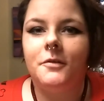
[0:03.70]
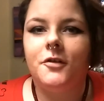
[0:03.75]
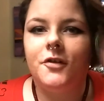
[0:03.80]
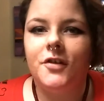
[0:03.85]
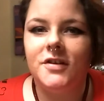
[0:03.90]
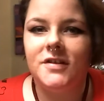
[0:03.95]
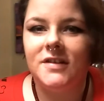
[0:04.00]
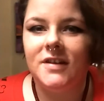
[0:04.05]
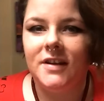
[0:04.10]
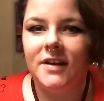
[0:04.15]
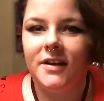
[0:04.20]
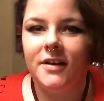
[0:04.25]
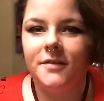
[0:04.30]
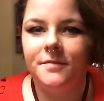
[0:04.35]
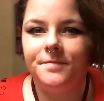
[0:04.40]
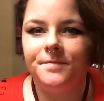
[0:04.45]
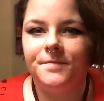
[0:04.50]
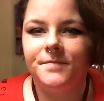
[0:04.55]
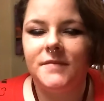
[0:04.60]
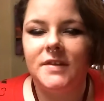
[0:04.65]
Kristen
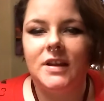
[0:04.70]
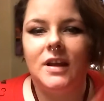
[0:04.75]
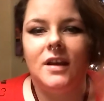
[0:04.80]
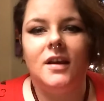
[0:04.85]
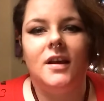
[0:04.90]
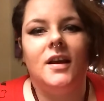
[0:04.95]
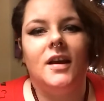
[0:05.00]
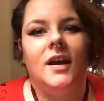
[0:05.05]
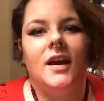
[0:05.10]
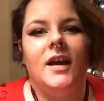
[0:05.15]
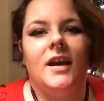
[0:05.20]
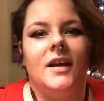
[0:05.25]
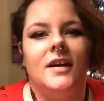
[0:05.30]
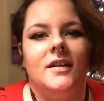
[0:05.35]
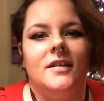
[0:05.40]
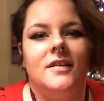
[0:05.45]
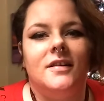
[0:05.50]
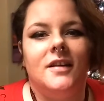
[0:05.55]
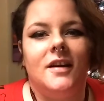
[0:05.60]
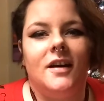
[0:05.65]
here,
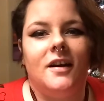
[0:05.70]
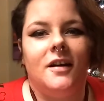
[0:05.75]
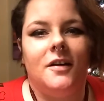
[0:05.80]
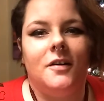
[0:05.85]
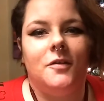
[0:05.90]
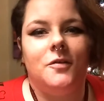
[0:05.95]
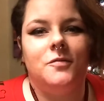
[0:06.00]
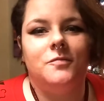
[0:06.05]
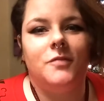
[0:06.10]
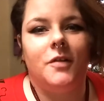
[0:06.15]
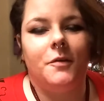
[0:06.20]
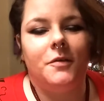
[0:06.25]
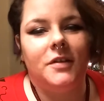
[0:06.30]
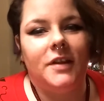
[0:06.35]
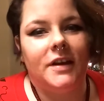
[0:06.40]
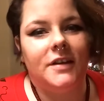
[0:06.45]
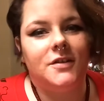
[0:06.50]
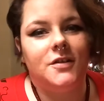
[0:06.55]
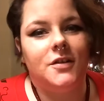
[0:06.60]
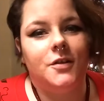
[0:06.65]
and I would
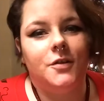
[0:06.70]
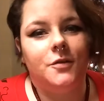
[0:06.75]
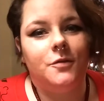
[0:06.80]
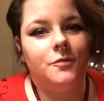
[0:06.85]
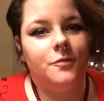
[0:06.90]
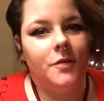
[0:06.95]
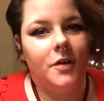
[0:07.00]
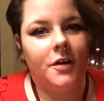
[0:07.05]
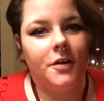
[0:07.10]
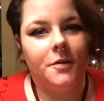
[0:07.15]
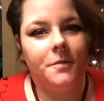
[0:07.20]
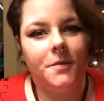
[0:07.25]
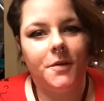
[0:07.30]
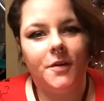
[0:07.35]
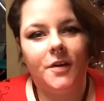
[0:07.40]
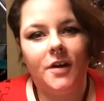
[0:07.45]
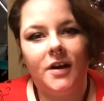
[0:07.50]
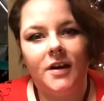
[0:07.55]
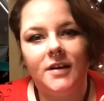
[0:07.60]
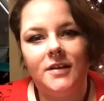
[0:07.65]
like to welcome you
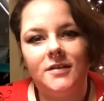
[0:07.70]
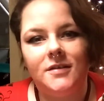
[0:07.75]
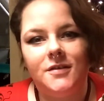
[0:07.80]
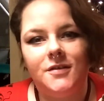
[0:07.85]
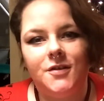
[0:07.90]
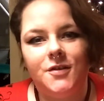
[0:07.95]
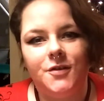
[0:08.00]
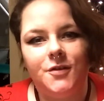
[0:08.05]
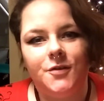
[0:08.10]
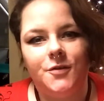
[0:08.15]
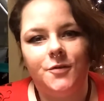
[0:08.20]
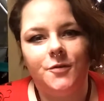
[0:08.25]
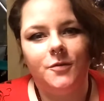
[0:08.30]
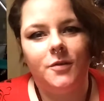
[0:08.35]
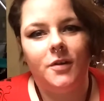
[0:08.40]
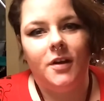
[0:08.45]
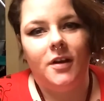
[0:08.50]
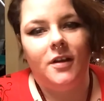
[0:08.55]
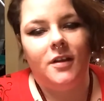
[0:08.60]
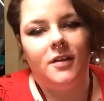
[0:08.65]
guys to
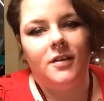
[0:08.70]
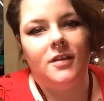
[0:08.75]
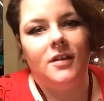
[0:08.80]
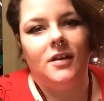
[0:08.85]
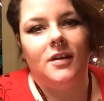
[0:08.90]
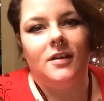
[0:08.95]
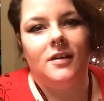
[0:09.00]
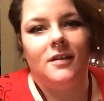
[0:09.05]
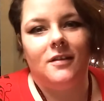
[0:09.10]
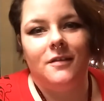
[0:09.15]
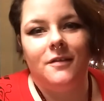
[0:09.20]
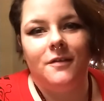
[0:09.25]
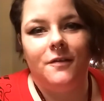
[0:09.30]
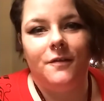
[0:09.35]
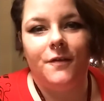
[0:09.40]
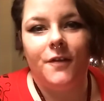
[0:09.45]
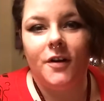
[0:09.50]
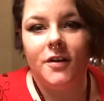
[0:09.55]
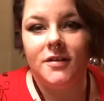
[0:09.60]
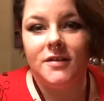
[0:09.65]
the
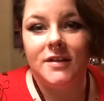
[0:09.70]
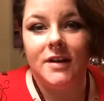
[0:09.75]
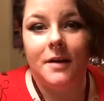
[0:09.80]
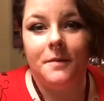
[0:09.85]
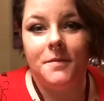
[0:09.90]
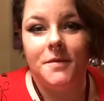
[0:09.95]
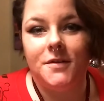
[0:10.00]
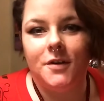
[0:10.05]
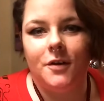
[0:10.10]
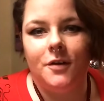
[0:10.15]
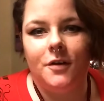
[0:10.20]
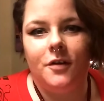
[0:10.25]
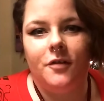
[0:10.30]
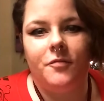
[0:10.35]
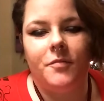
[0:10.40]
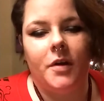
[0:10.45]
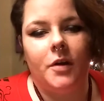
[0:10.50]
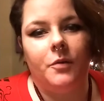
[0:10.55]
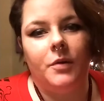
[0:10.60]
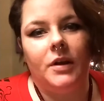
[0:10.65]
first episode
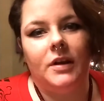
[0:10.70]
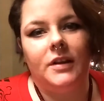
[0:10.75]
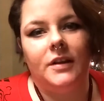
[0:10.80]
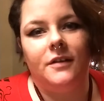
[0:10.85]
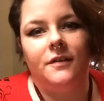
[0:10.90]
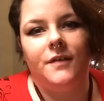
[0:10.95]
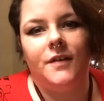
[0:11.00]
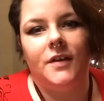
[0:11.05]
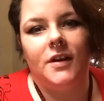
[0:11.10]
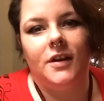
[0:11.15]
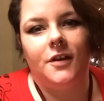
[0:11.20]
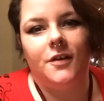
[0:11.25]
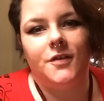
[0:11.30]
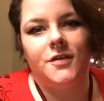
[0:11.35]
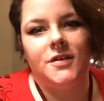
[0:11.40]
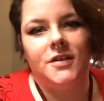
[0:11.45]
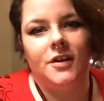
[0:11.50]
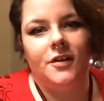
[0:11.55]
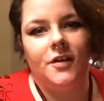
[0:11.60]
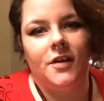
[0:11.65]
of my weekly video
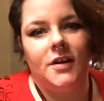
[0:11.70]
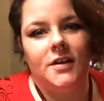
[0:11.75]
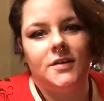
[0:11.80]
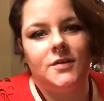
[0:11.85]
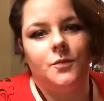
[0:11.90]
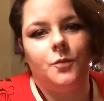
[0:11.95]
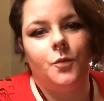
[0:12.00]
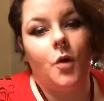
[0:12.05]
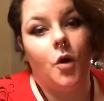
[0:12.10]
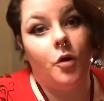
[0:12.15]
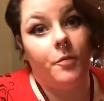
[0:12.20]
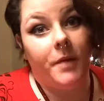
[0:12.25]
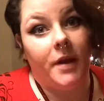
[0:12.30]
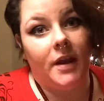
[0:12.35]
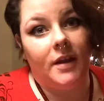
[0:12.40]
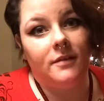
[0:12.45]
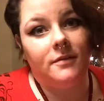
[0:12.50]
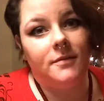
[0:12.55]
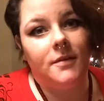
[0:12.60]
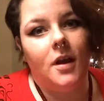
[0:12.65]
series, Whoa
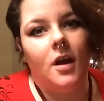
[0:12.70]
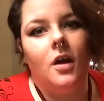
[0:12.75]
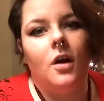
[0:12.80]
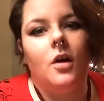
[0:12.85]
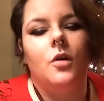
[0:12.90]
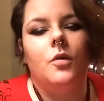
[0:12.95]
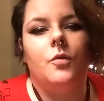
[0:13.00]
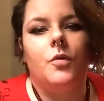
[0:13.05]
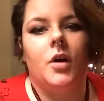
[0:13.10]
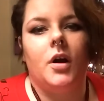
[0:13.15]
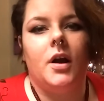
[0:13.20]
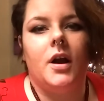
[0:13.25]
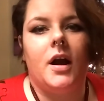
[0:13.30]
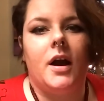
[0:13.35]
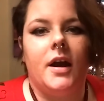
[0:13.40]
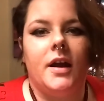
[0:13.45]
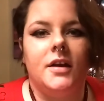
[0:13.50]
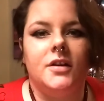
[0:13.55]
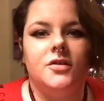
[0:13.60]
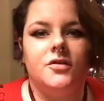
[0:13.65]
Man, where
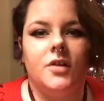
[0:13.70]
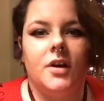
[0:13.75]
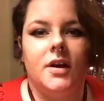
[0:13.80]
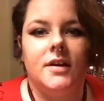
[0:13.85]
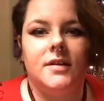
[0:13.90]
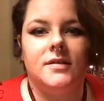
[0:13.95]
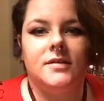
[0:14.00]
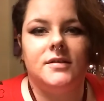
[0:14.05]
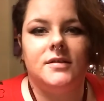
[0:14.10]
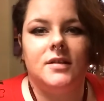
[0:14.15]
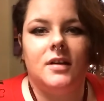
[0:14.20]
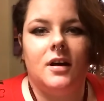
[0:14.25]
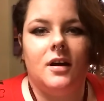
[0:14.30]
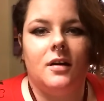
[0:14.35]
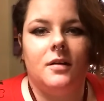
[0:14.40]
I address